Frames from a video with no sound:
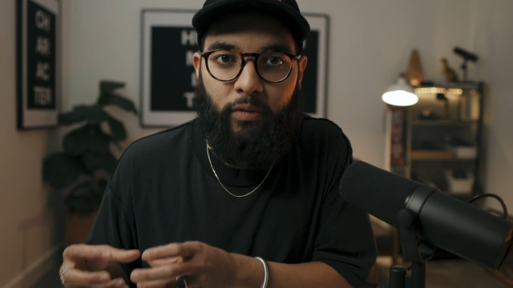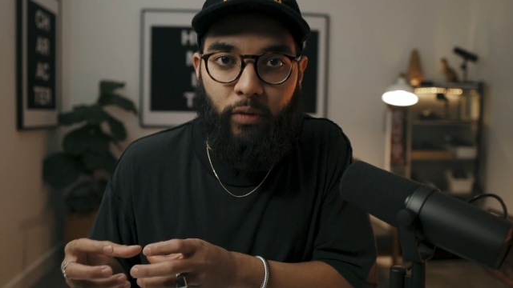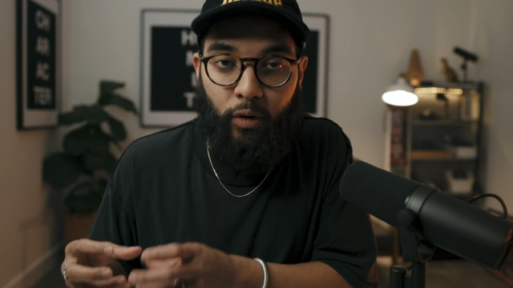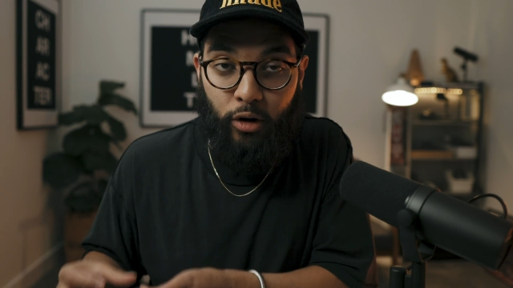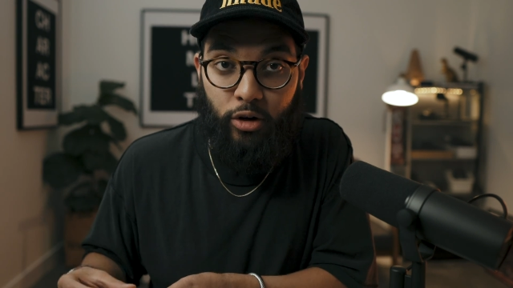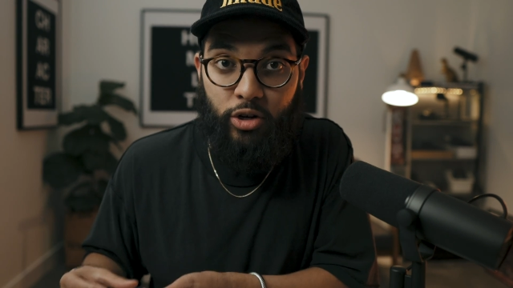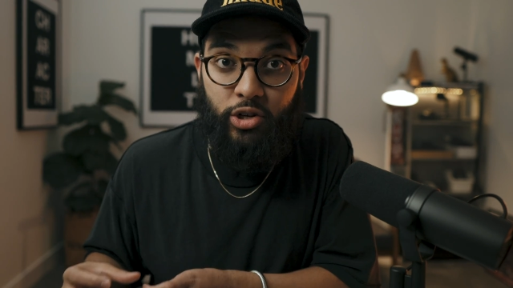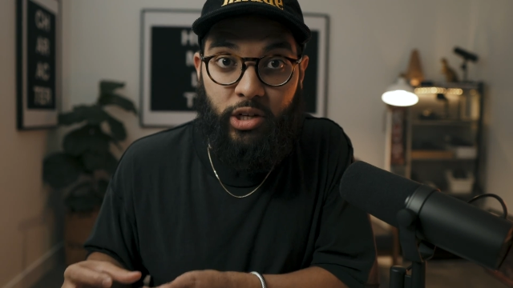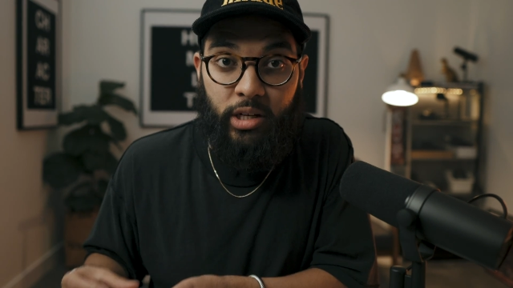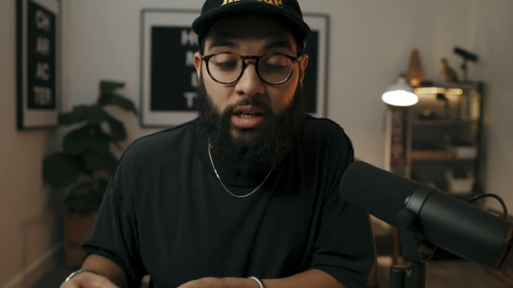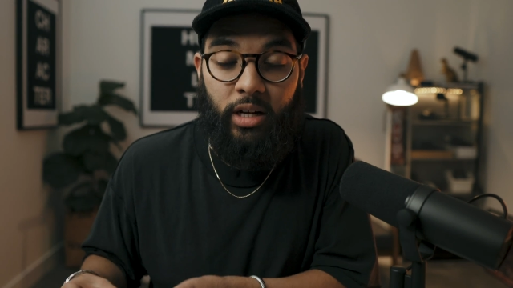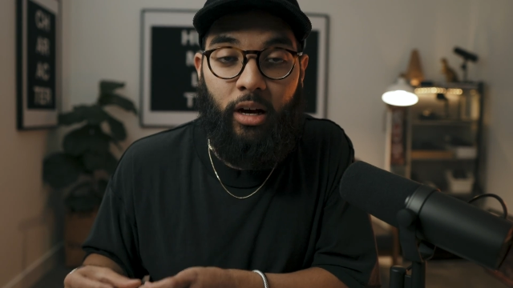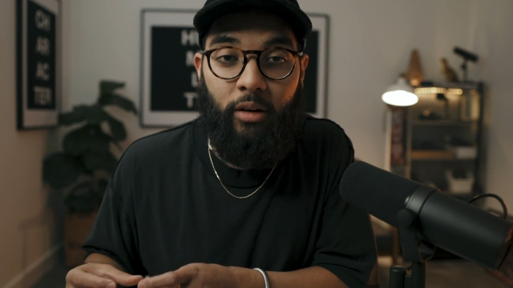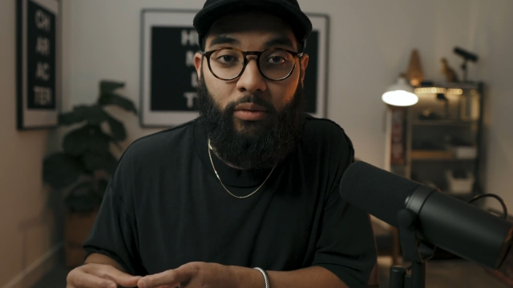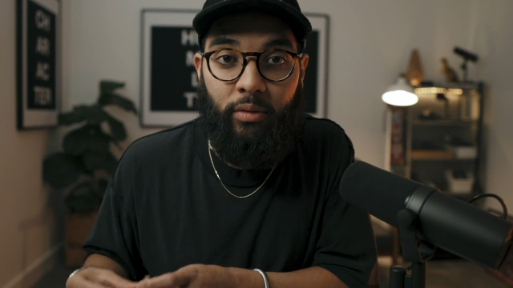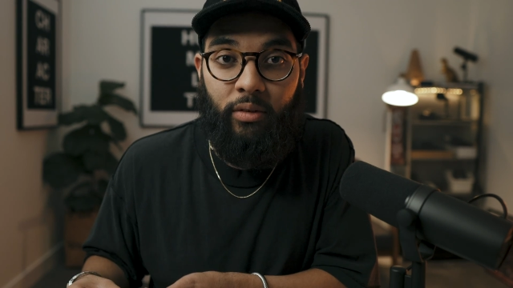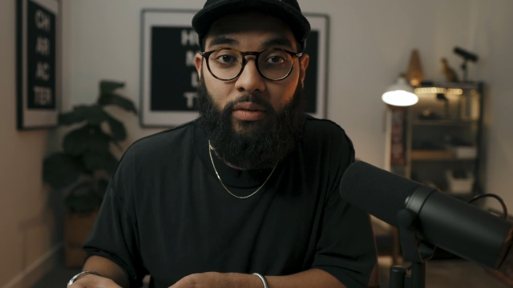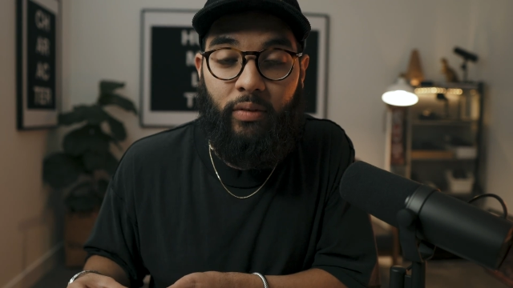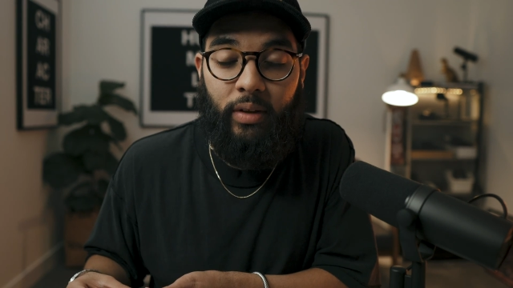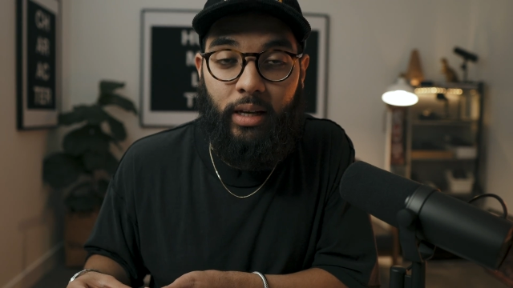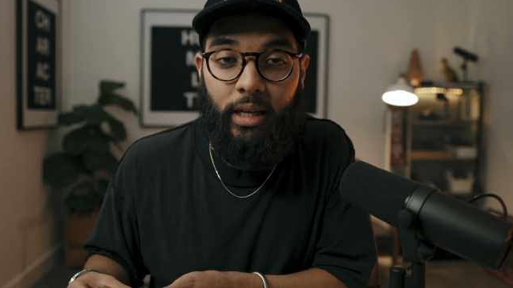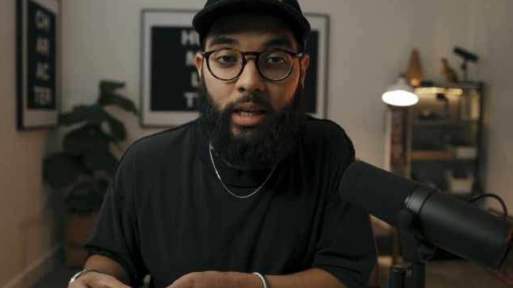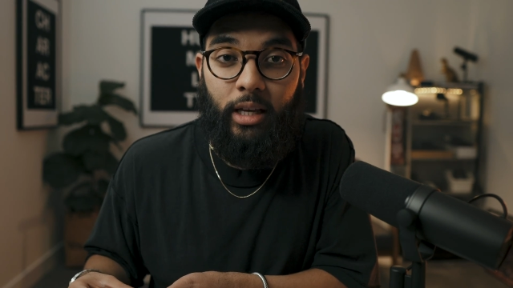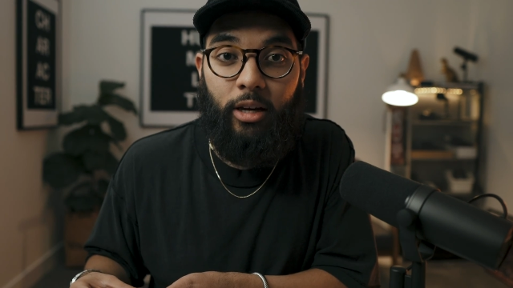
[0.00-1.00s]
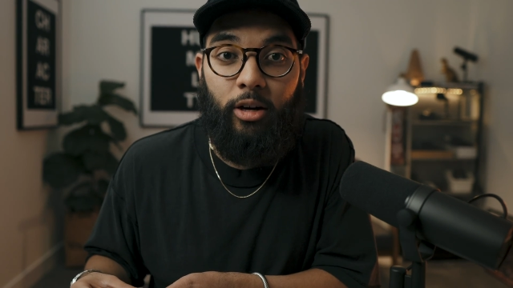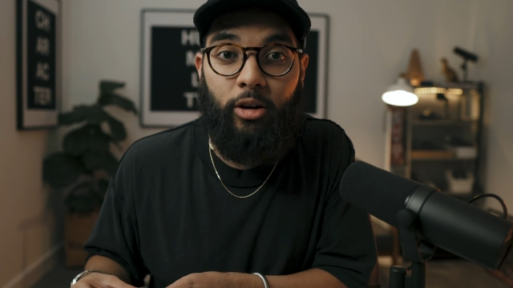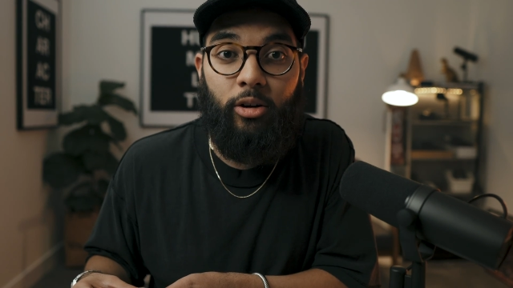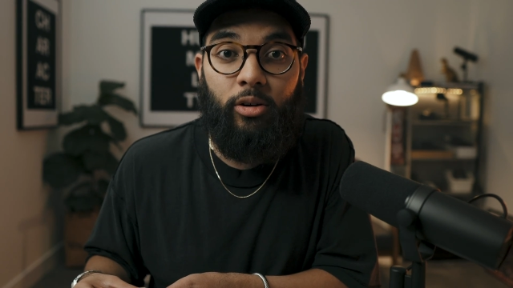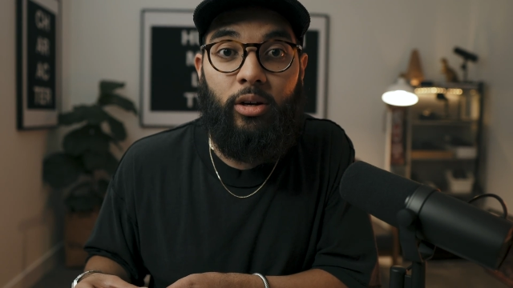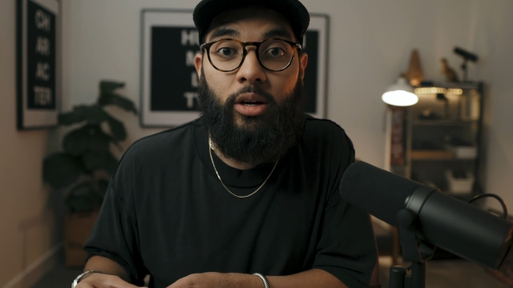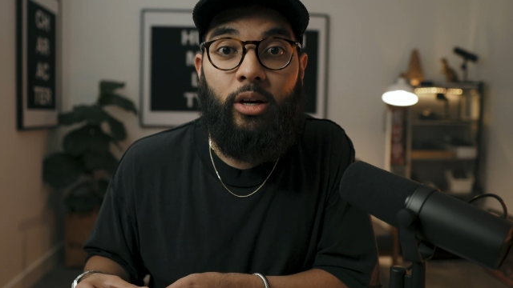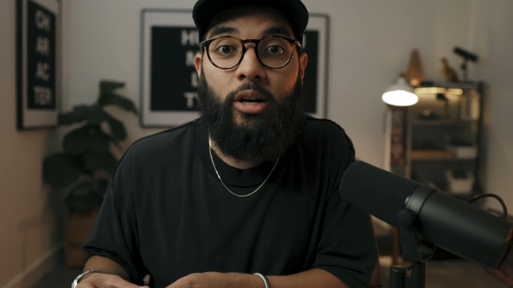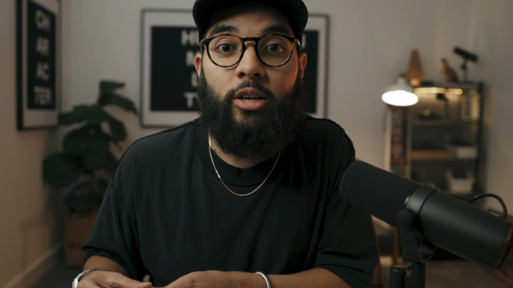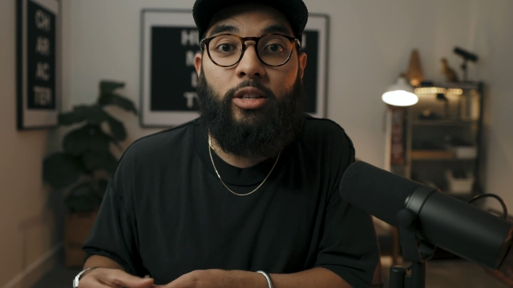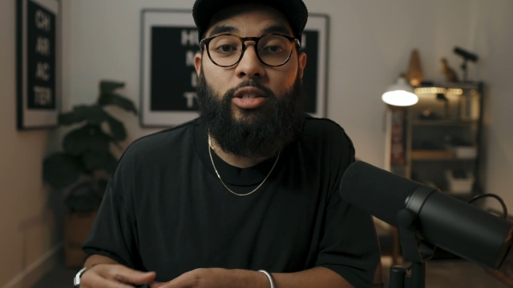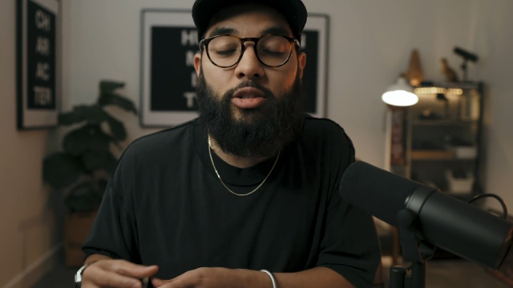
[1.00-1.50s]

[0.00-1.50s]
version of a video